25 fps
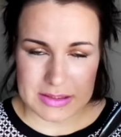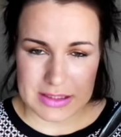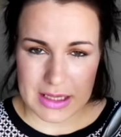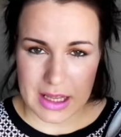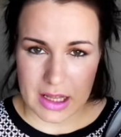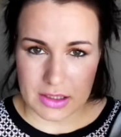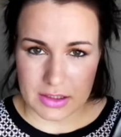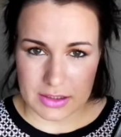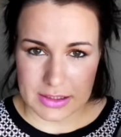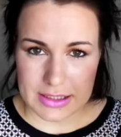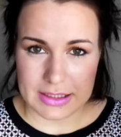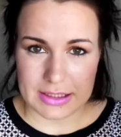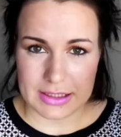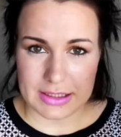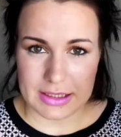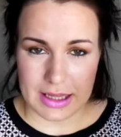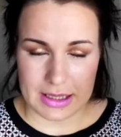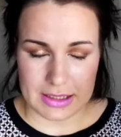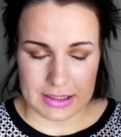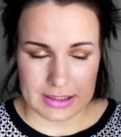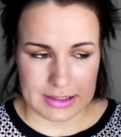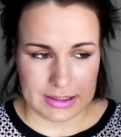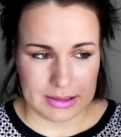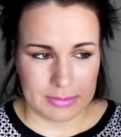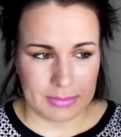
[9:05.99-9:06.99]
I'll link
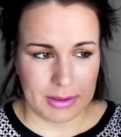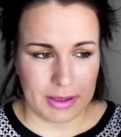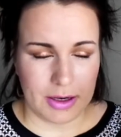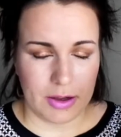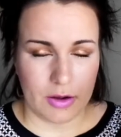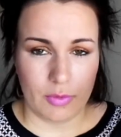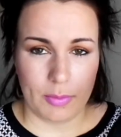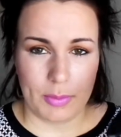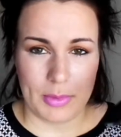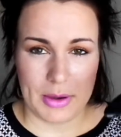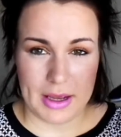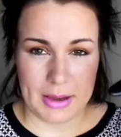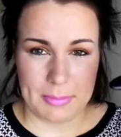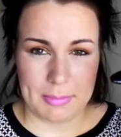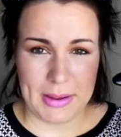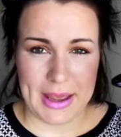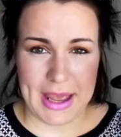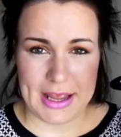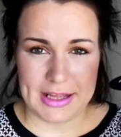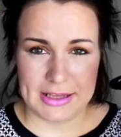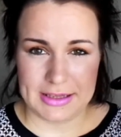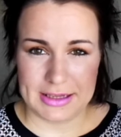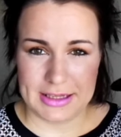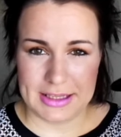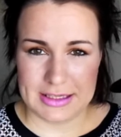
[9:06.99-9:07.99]
it below. I
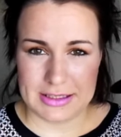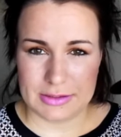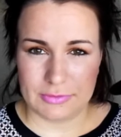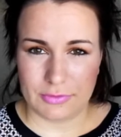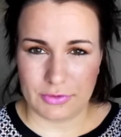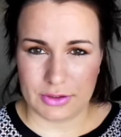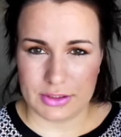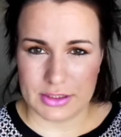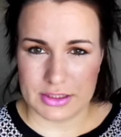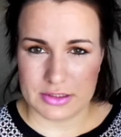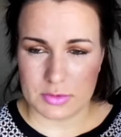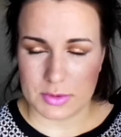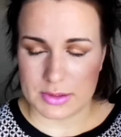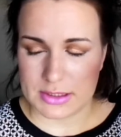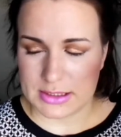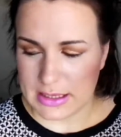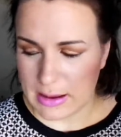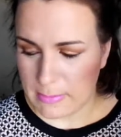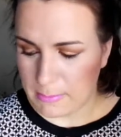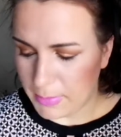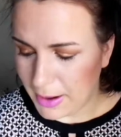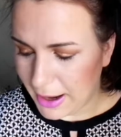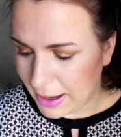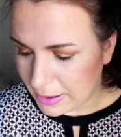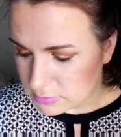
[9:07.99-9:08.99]
paid for this one
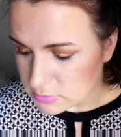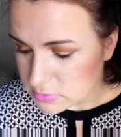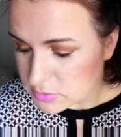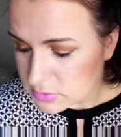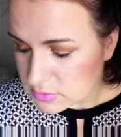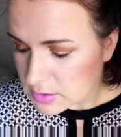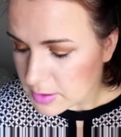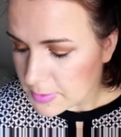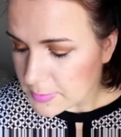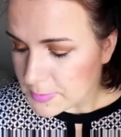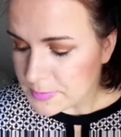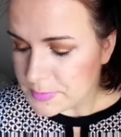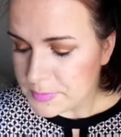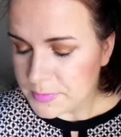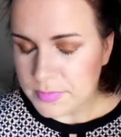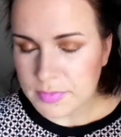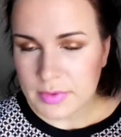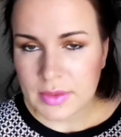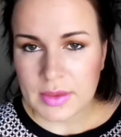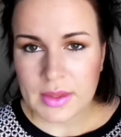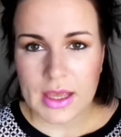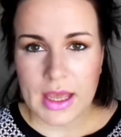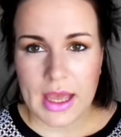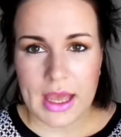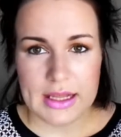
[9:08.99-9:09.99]
£10,
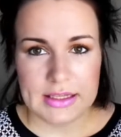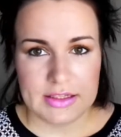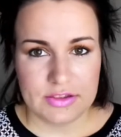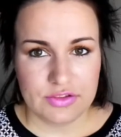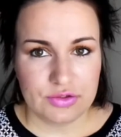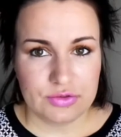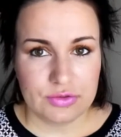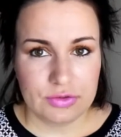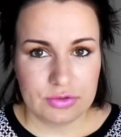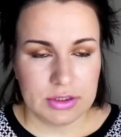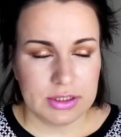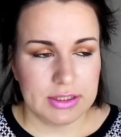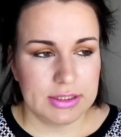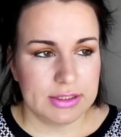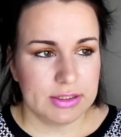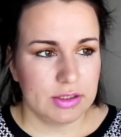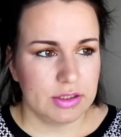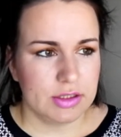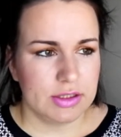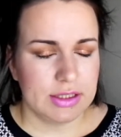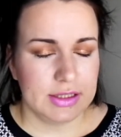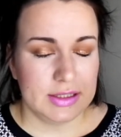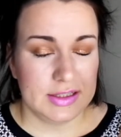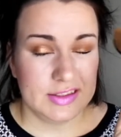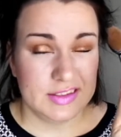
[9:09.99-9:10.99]
and it's really
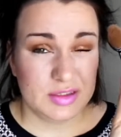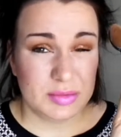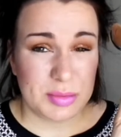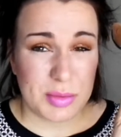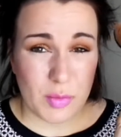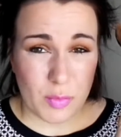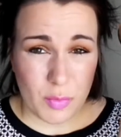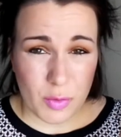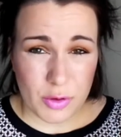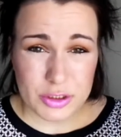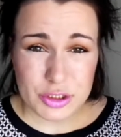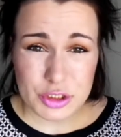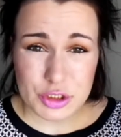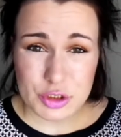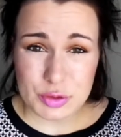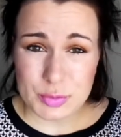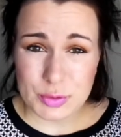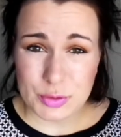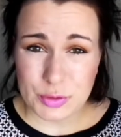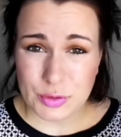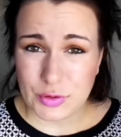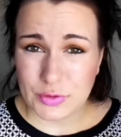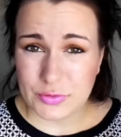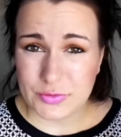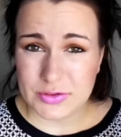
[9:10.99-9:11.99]
good. It needs to be washed
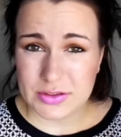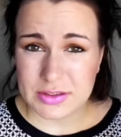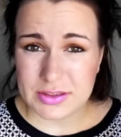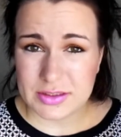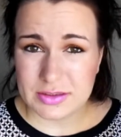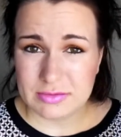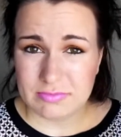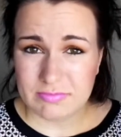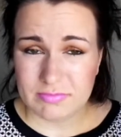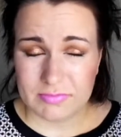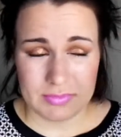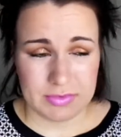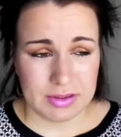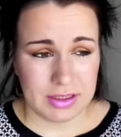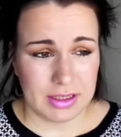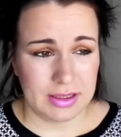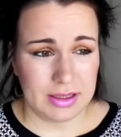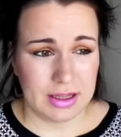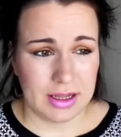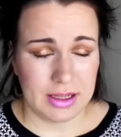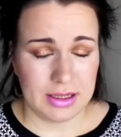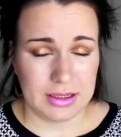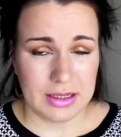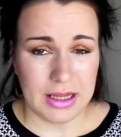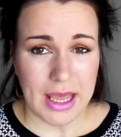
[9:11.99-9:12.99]
more often than
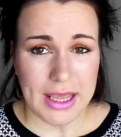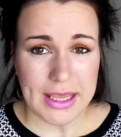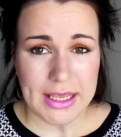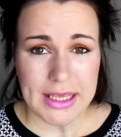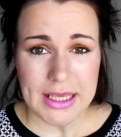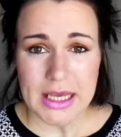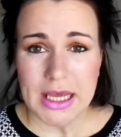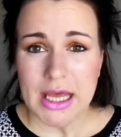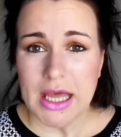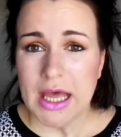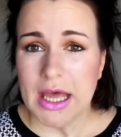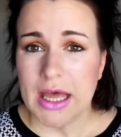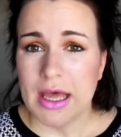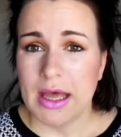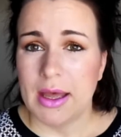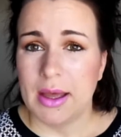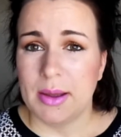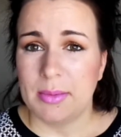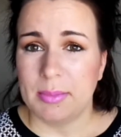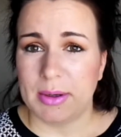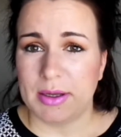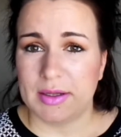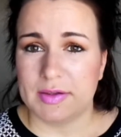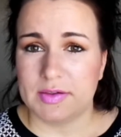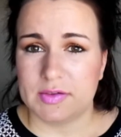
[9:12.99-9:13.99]
I like,
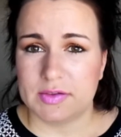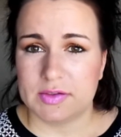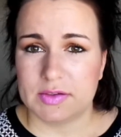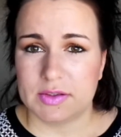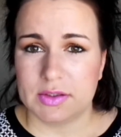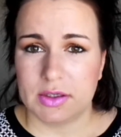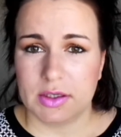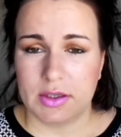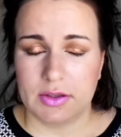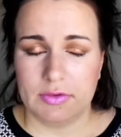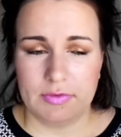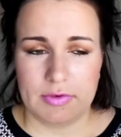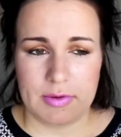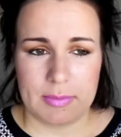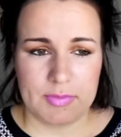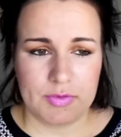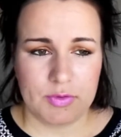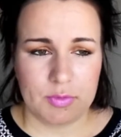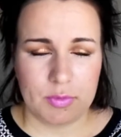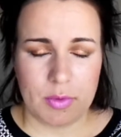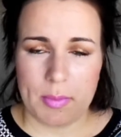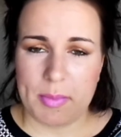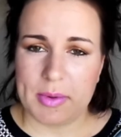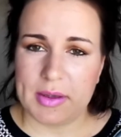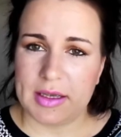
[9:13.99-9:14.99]
but if I'm
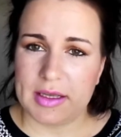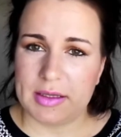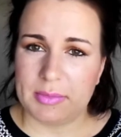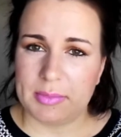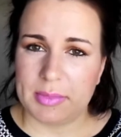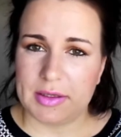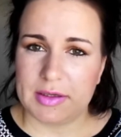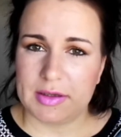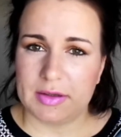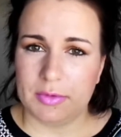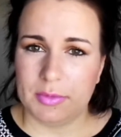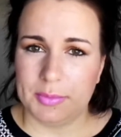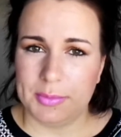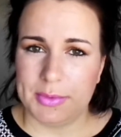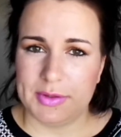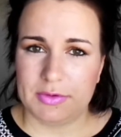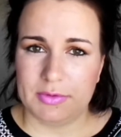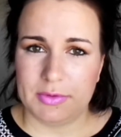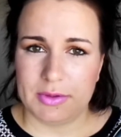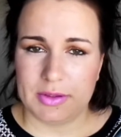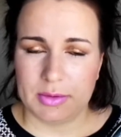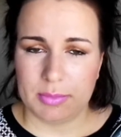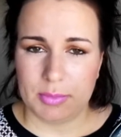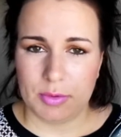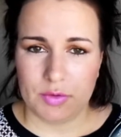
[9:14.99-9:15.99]
swapping it in
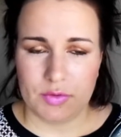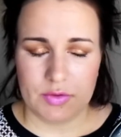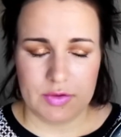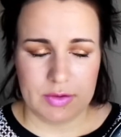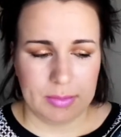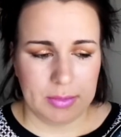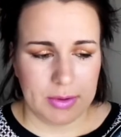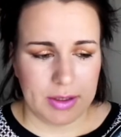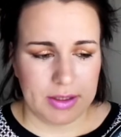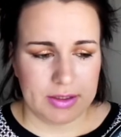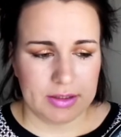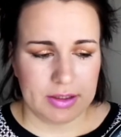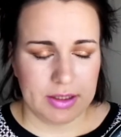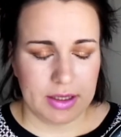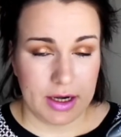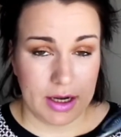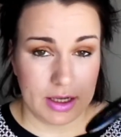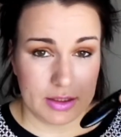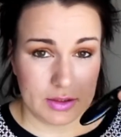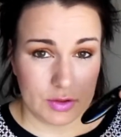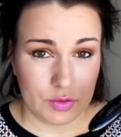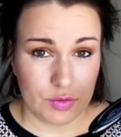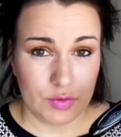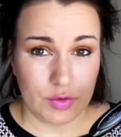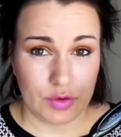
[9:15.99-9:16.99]
between the beauty blender
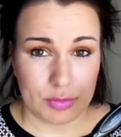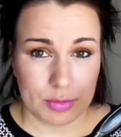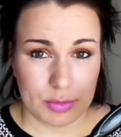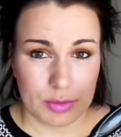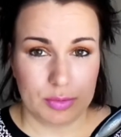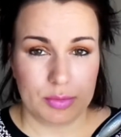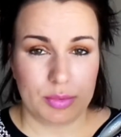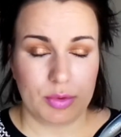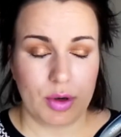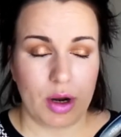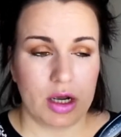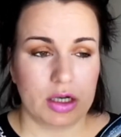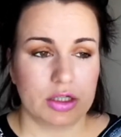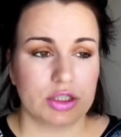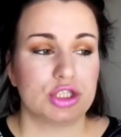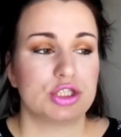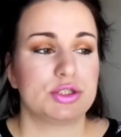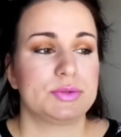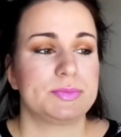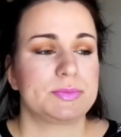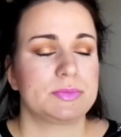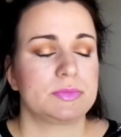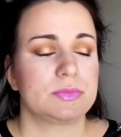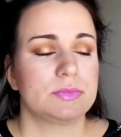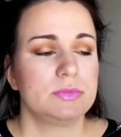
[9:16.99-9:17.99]
and a normal
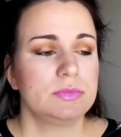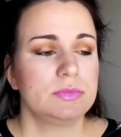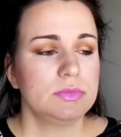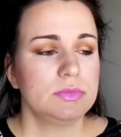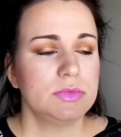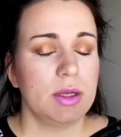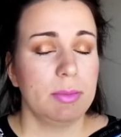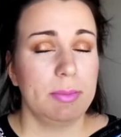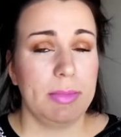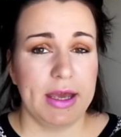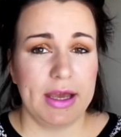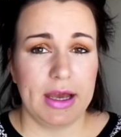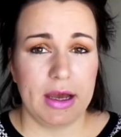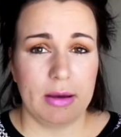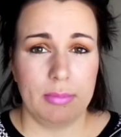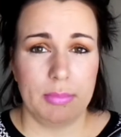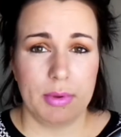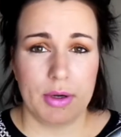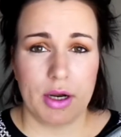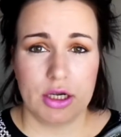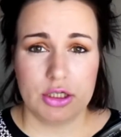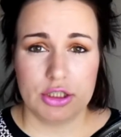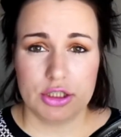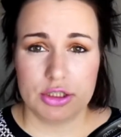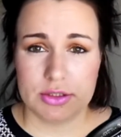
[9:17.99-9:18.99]
brush, makeup
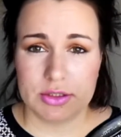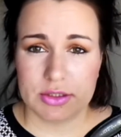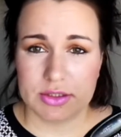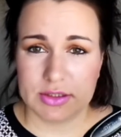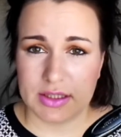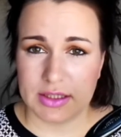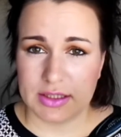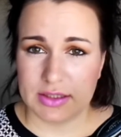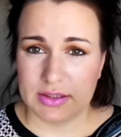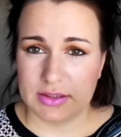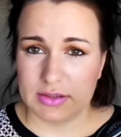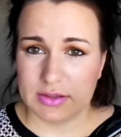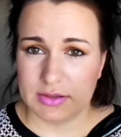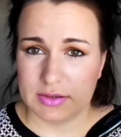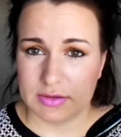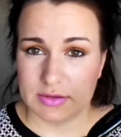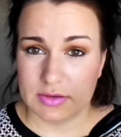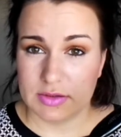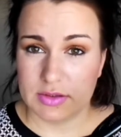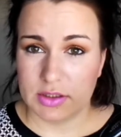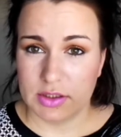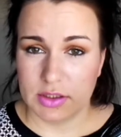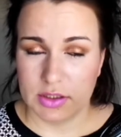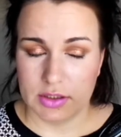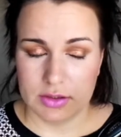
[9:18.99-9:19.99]
brush, then
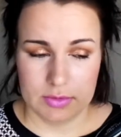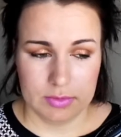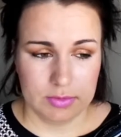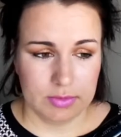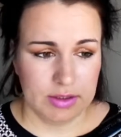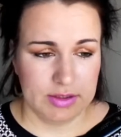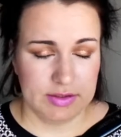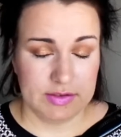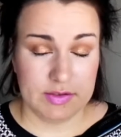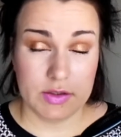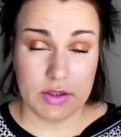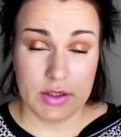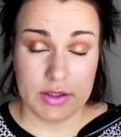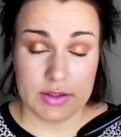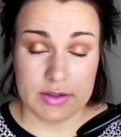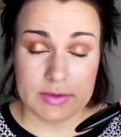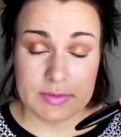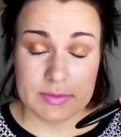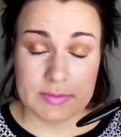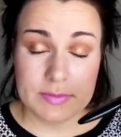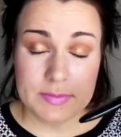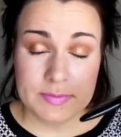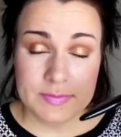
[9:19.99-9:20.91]
you know it's good.